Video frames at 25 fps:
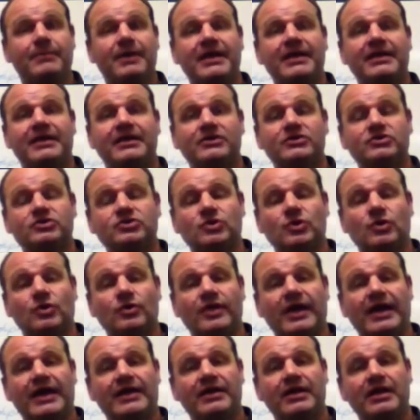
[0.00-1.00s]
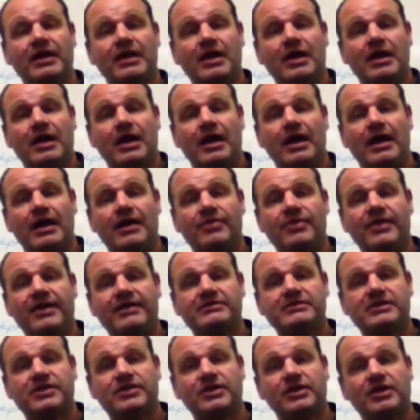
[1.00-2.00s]
making sure that
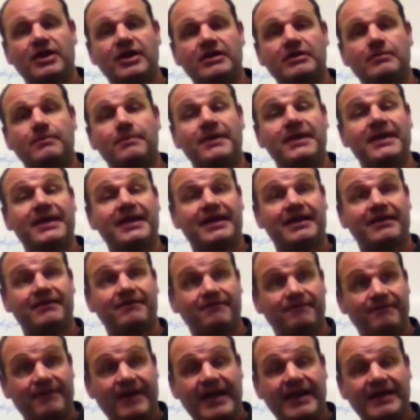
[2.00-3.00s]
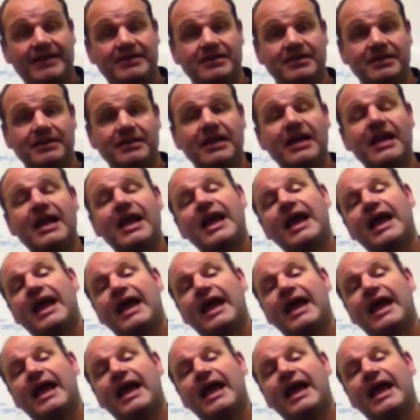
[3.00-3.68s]
there's nothing going to be infected.